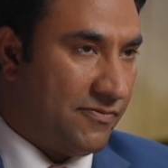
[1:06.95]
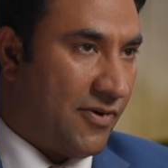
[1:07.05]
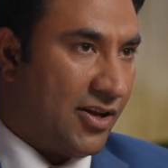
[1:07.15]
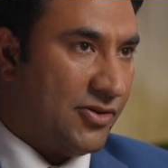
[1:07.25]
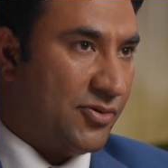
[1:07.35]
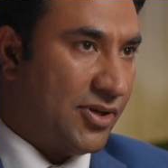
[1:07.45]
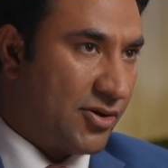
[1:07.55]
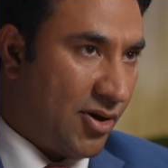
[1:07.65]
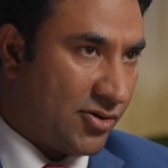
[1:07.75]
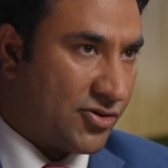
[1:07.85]
fall into the
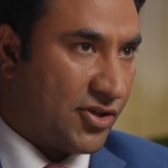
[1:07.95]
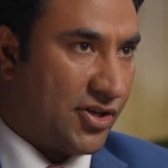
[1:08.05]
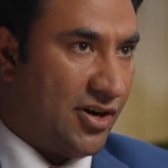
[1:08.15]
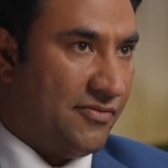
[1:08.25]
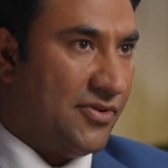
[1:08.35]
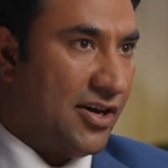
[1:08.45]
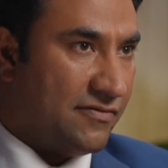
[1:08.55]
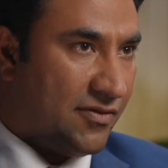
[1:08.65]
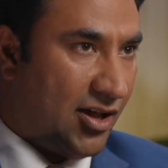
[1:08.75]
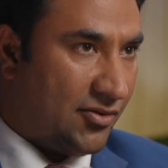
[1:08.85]
culture of not
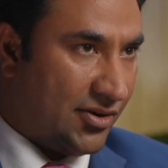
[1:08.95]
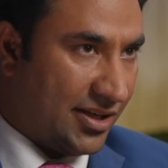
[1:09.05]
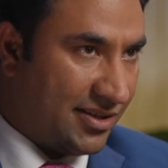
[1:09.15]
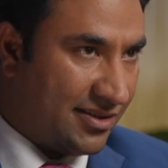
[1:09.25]
following